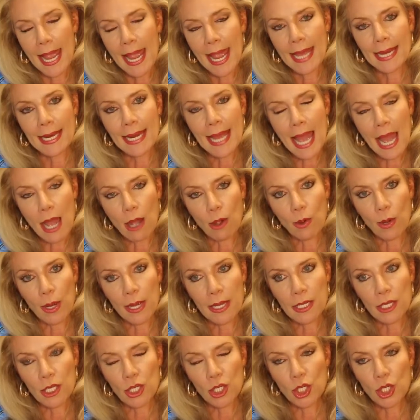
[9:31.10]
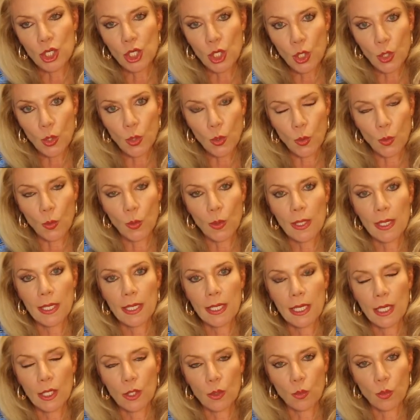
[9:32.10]
and how you
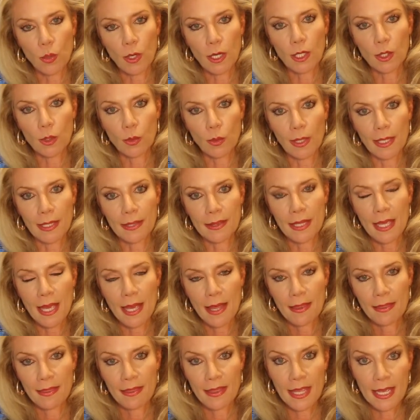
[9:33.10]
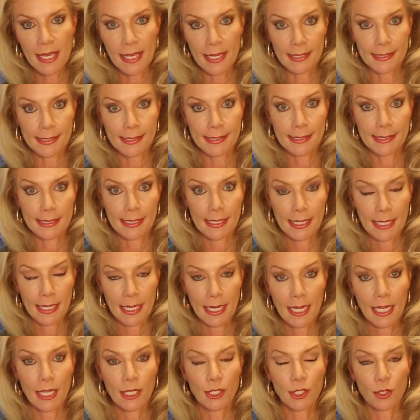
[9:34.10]
can work with this
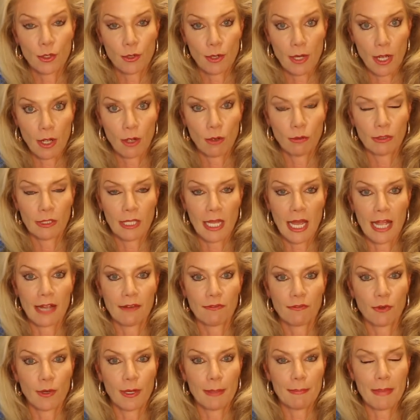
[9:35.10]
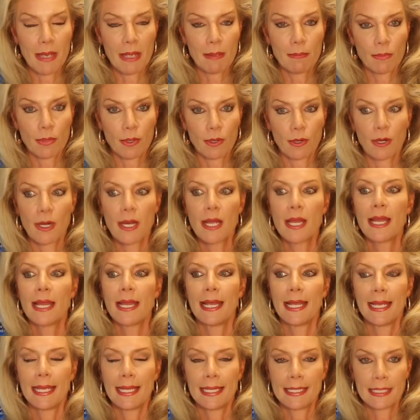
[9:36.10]
in your own life. Remember,
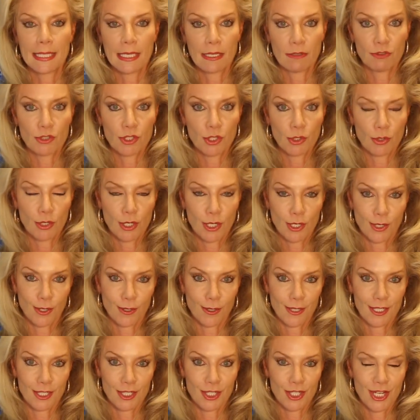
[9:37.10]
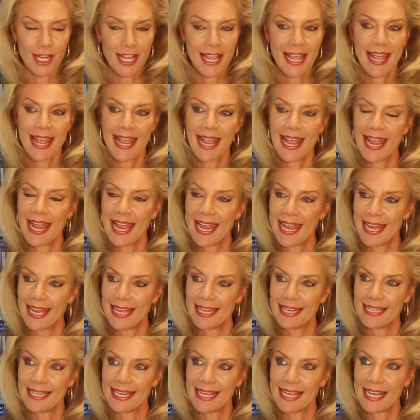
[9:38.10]
it gives you courage,
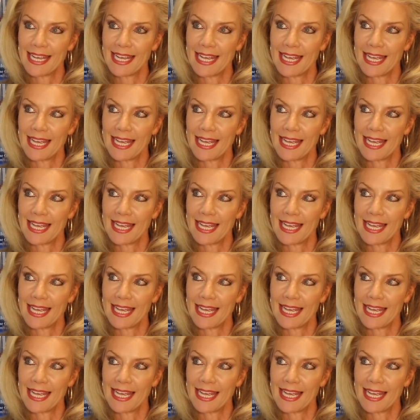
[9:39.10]
and